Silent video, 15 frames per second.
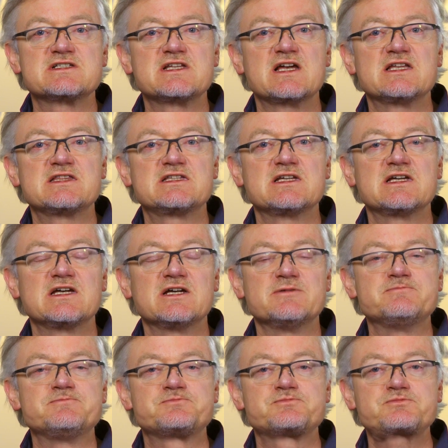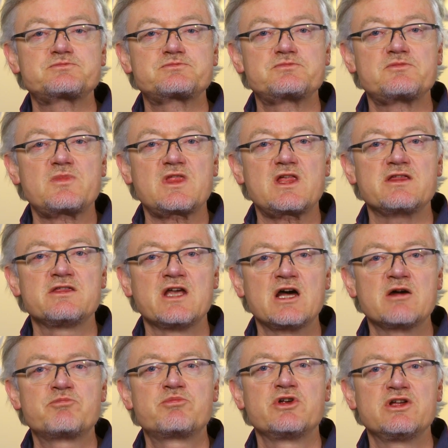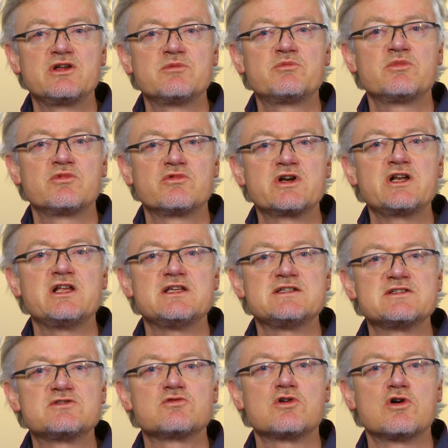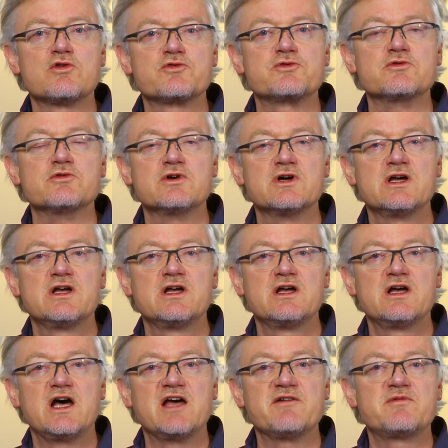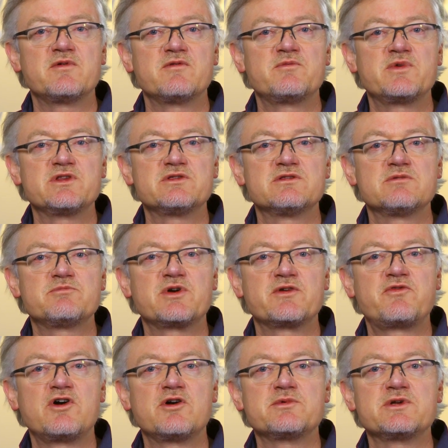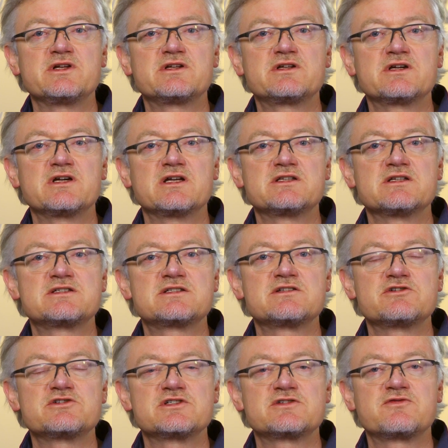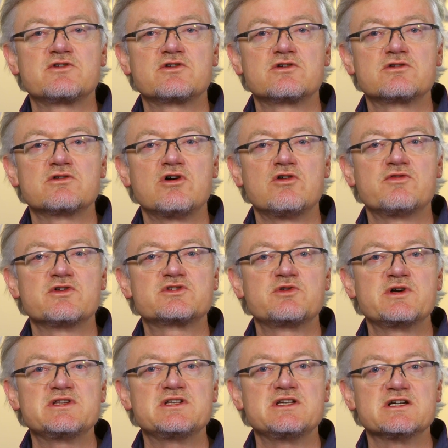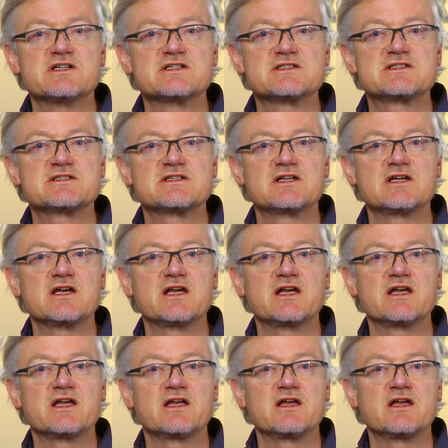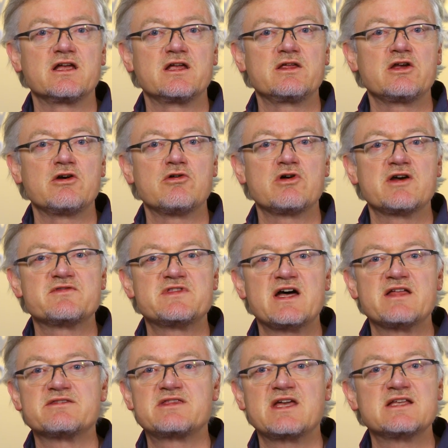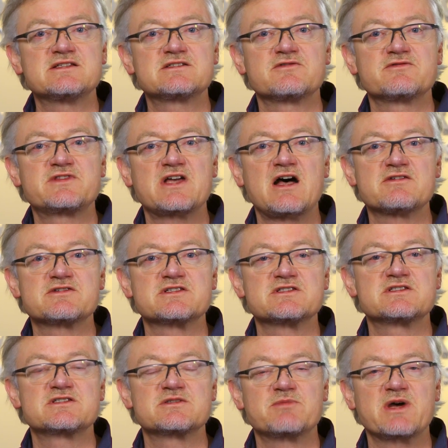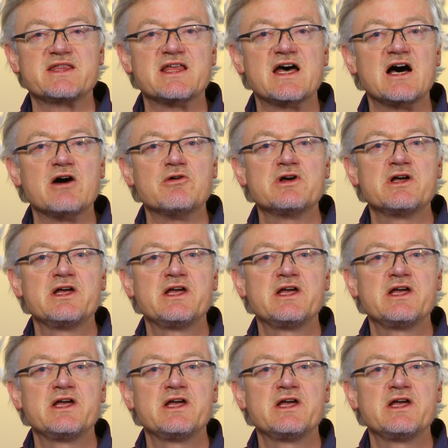that they are really easy to go through. I've been performing these surgeries for over 20 years, have done tens of thousands by now.